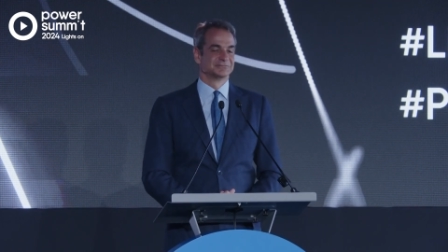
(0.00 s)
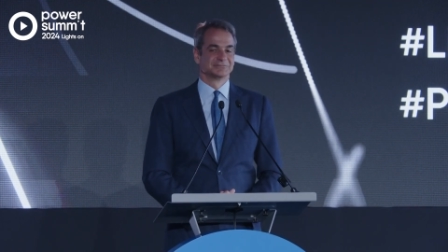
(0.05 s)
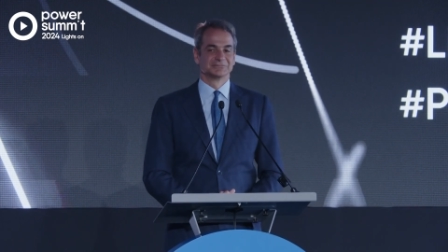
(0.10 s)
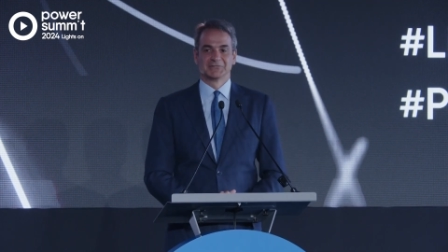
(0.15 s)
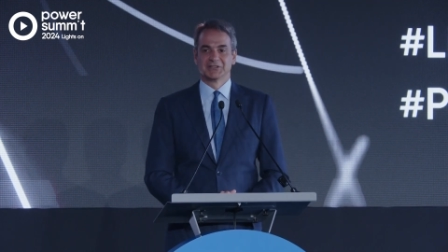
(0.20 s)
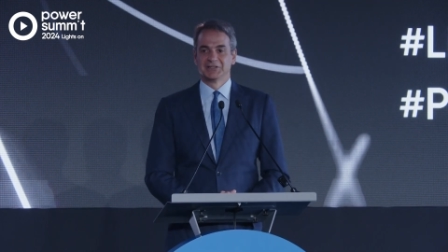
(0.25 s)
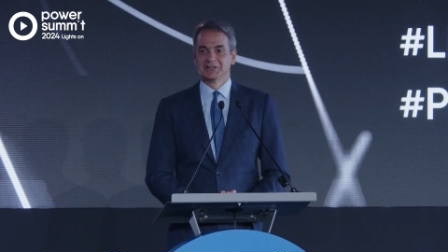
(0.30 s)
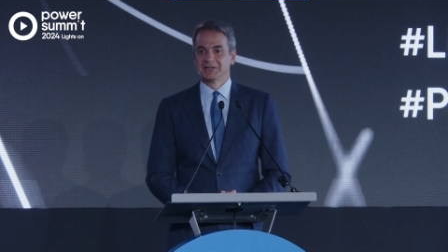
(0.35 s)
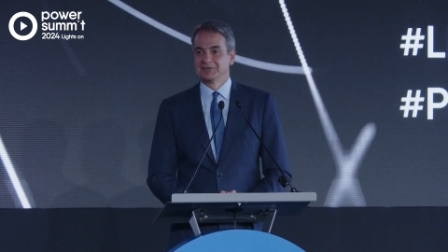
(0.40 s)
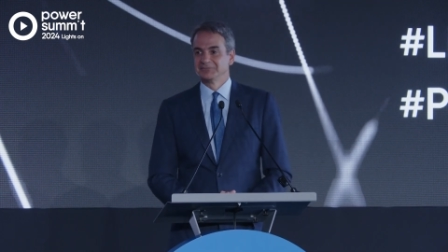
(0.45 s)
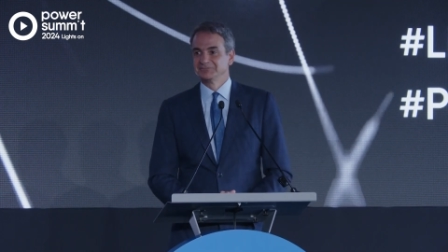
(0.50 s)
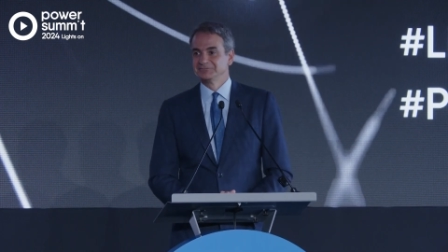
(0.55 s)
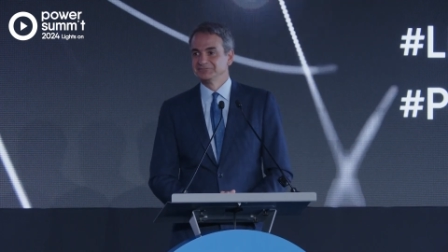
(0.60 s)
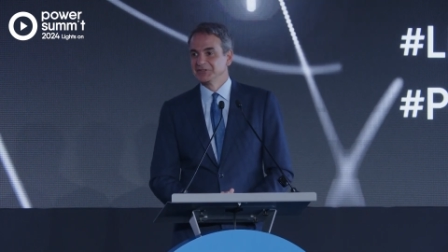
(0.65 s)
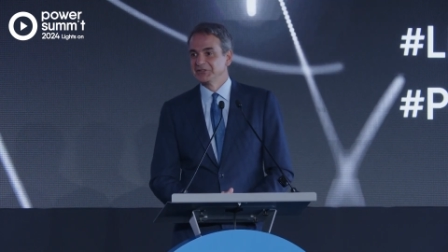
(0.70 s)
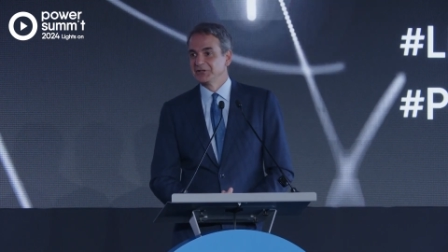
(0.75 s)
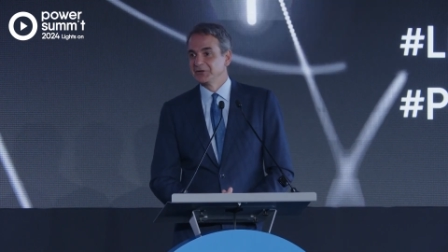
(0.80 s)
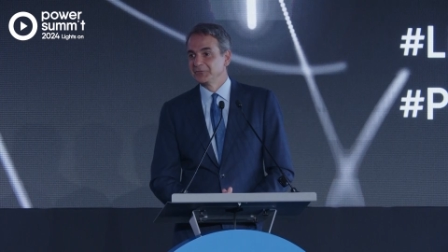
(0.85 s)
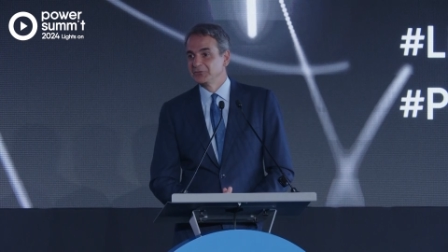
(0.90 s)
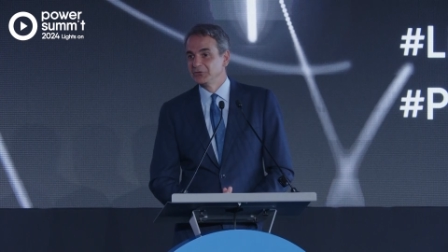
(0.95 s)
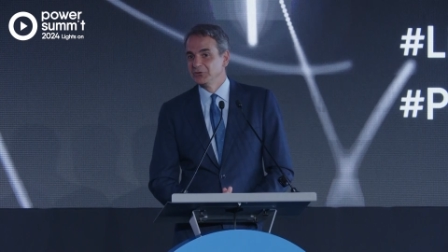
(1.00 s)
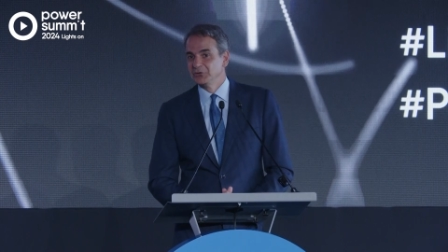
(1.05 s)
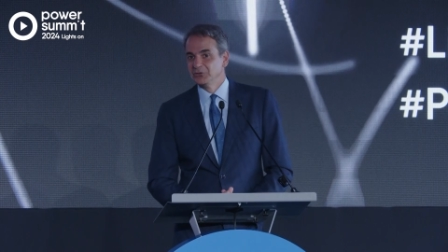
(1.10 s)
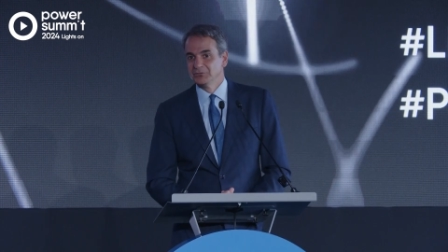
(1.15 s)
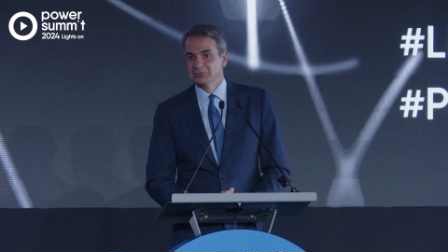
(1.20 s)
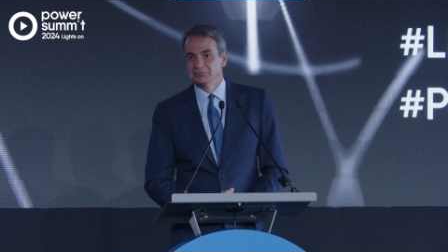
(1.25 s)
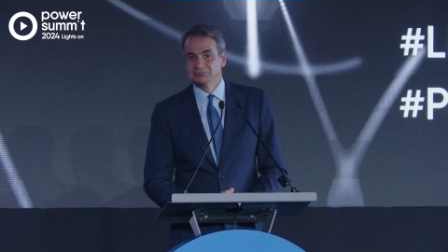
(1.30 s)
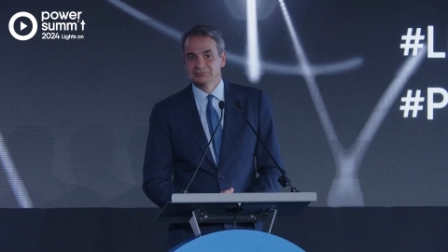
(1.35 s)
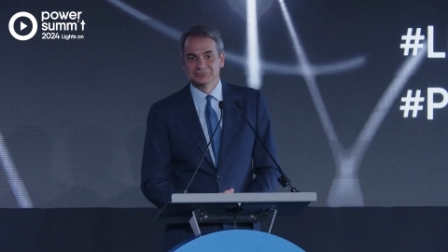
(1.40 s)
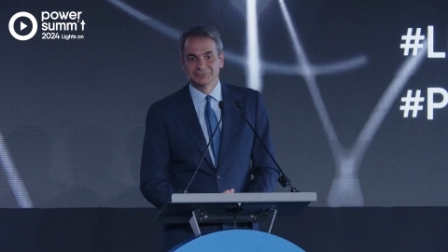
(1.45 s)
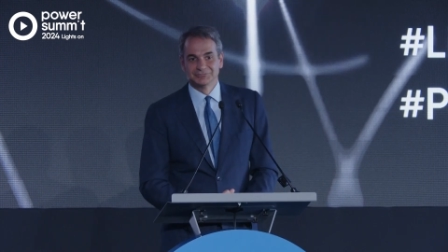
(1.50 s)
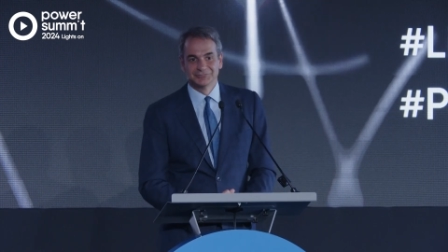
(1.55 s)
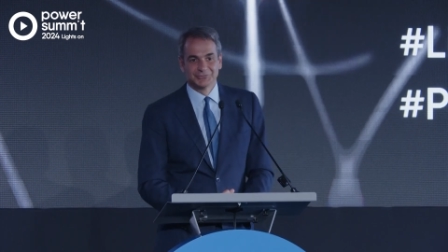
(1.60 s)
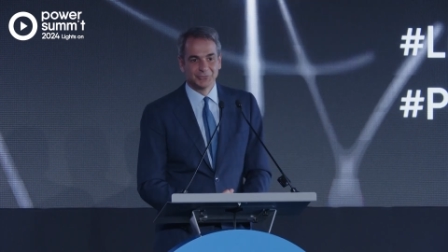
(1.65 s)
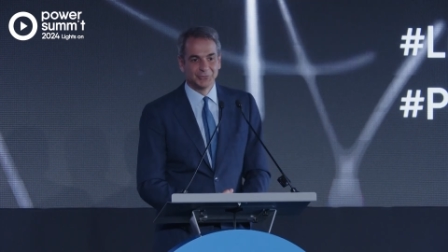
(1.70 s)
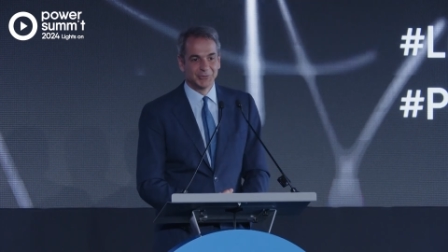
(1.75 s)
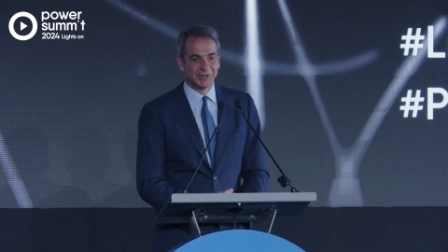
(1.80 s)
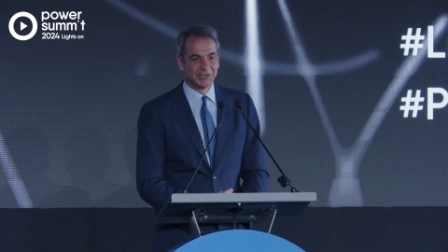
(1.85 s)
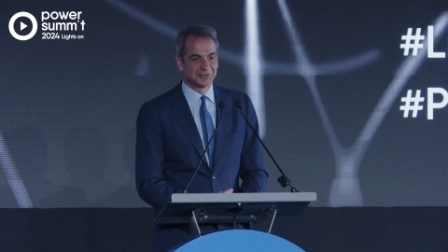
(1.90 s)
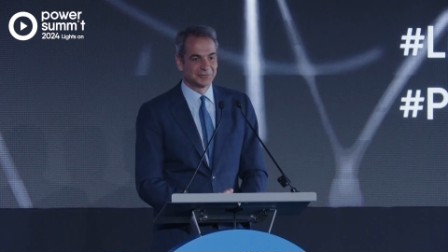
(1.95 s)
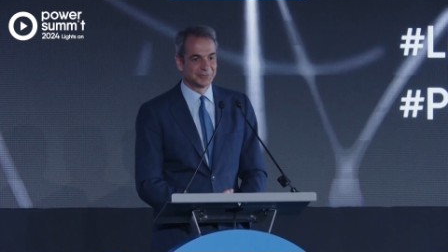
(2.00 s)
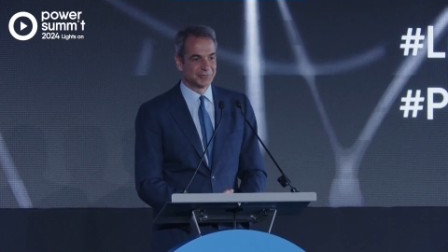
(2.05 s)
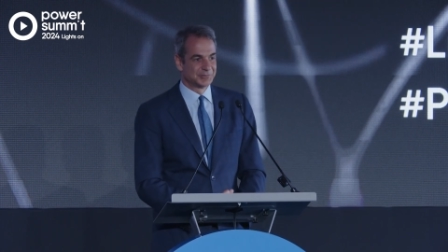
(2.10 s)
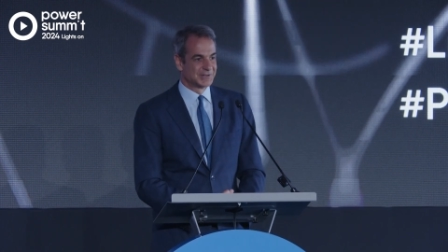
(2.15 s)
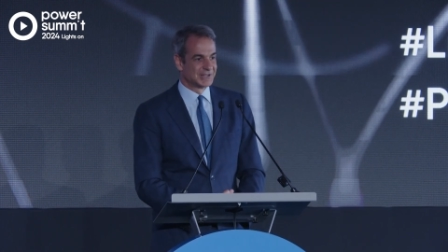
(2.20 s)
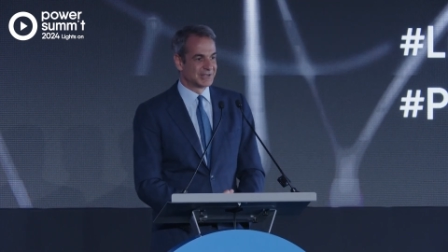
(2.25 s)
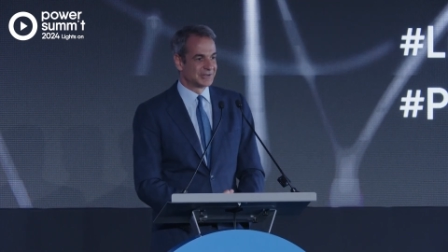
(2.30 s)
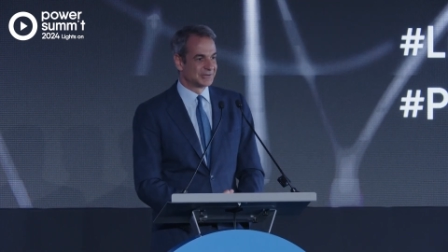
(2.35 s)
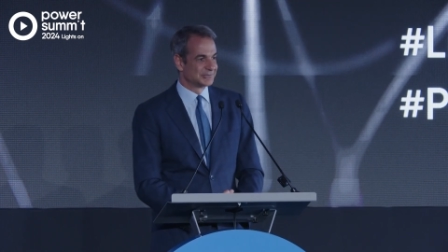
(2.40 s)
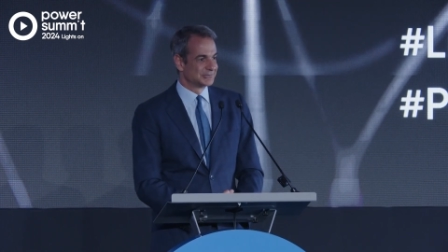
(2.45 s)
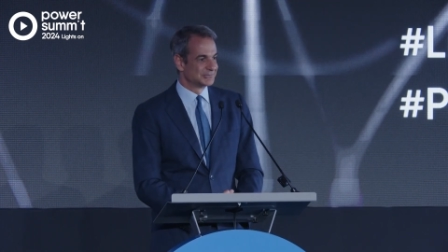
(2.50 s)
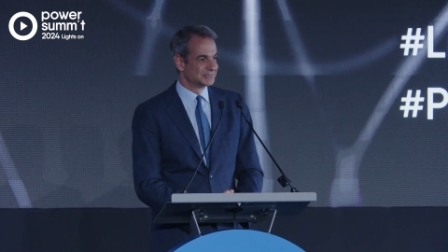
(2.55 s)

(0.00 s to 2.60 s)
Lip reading: in a few weeks from now,